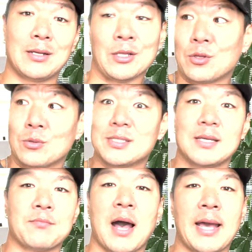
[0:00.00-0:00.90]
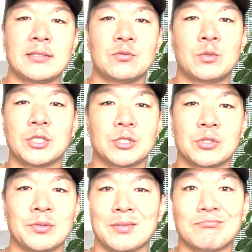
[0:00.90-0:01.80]
And those that mind what you're
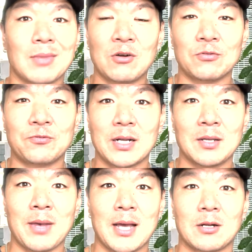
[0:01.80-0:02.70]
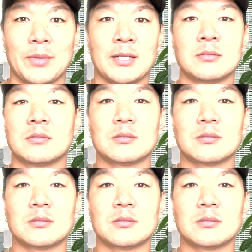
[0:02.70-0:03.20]
doing, they don't fucking matter, man.